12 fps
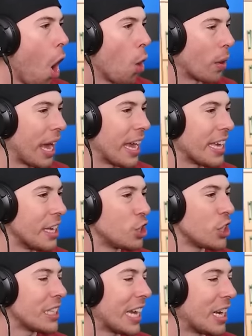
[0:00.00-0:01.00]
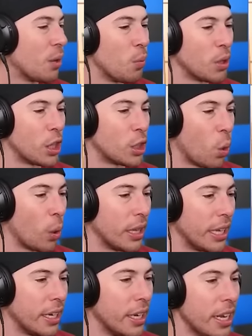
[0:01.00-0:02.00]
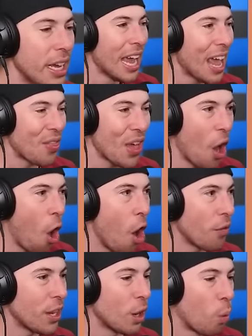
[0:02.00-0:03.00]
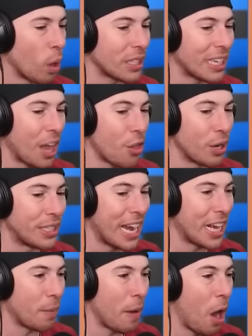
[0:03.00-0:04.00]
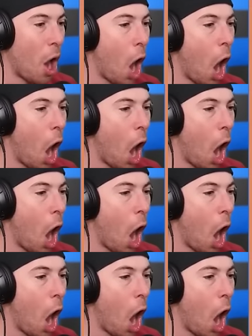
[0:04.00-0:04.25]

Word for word: Okay, he just hit him with the toilet. They all need to work together to take him out.